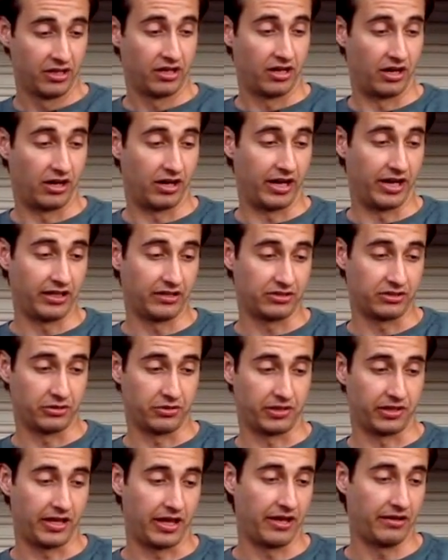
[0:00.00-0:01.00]
All right. So
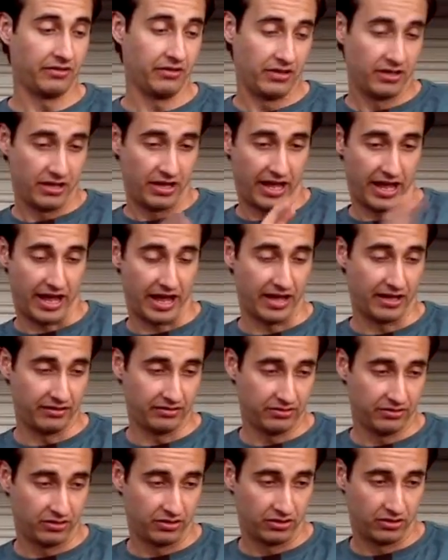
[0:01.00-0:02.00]
again, hand,
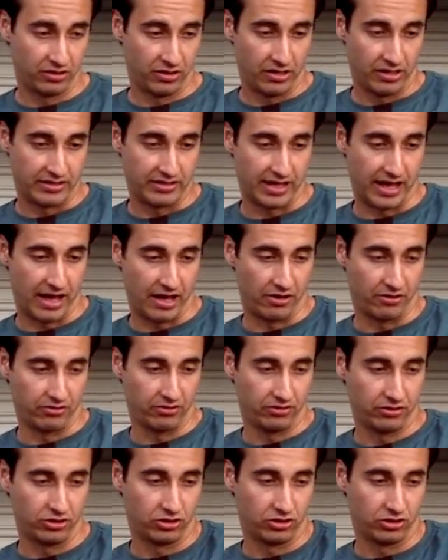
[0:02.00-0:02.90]
down,